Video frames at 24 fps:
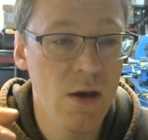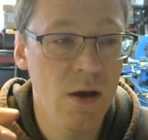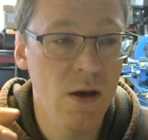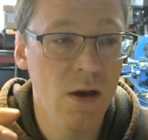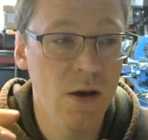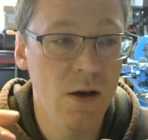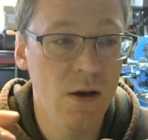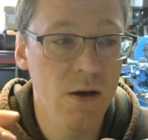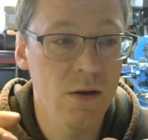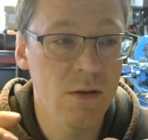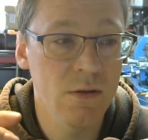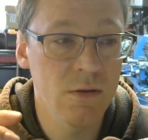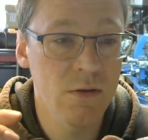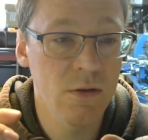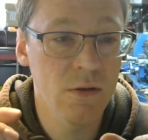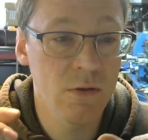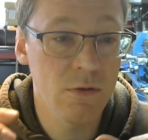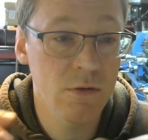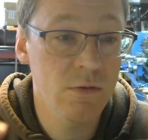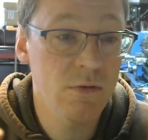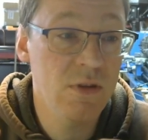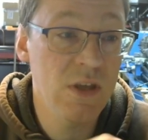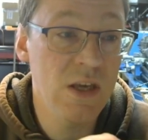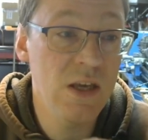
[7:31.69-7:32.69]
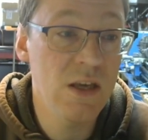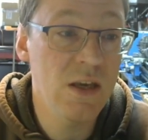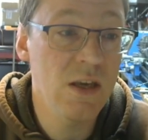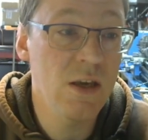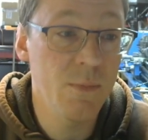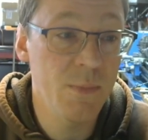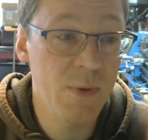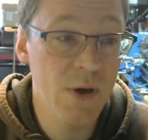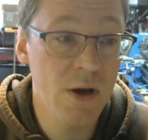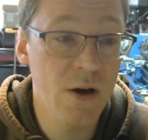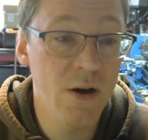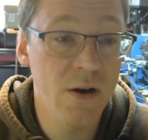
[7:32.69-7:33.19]
The
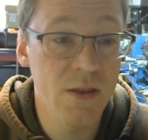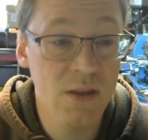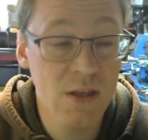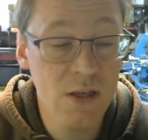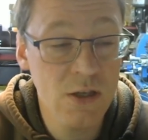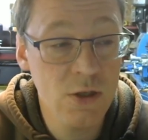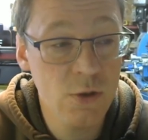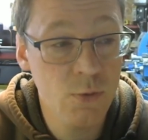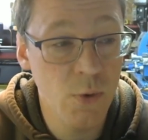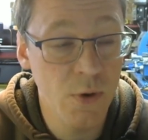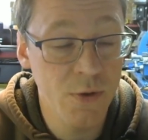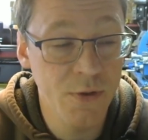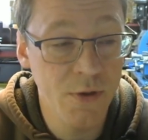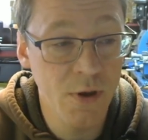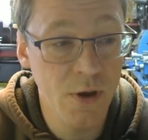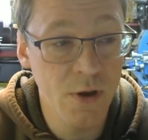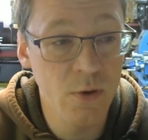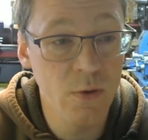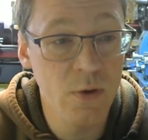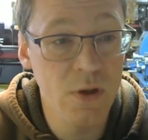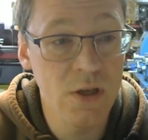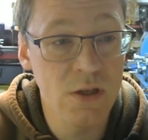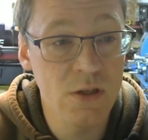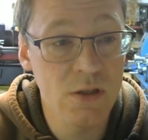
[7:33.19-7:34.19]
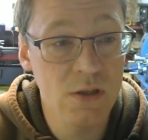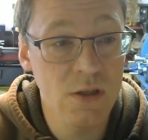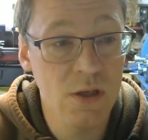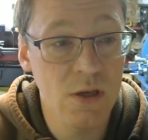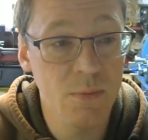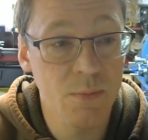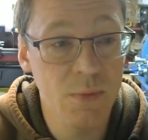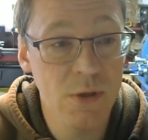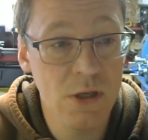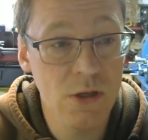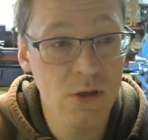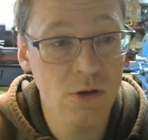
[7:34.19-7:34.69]
thinking behind this one, though, is
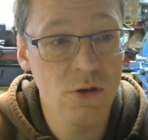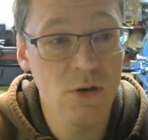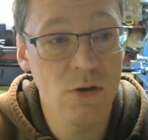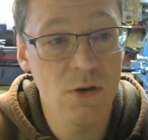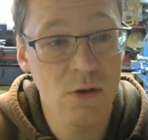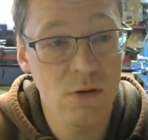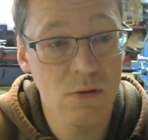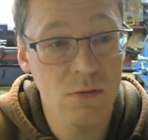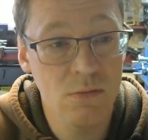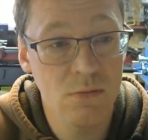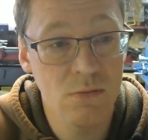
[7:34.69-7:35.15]
that because you're